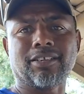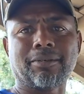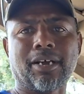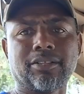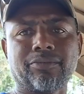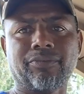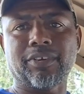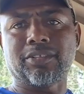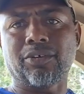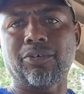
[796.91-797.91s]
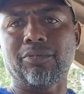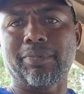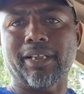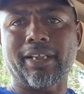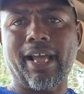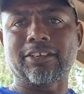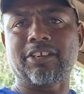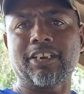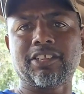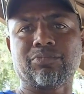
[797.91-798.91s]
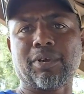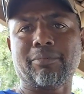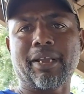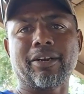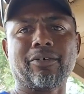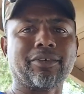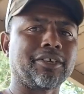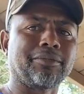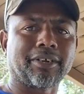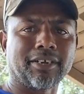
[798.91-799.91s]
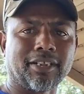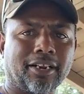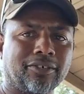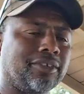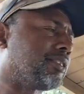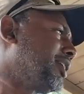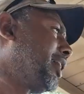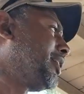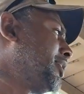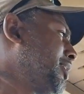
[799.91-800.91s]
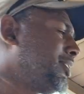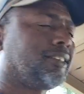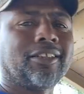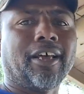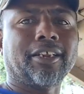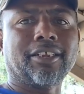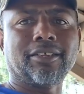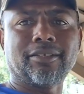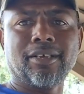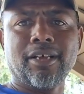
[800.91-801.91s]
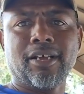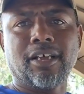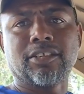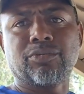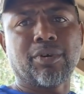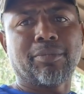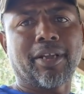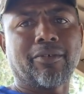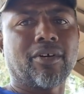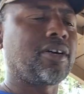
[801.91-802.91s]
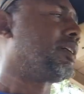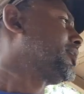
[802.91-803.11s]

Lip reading: I'm not gonna throw a big gigantic swim bait on here because I know it's not even a swim bait rod.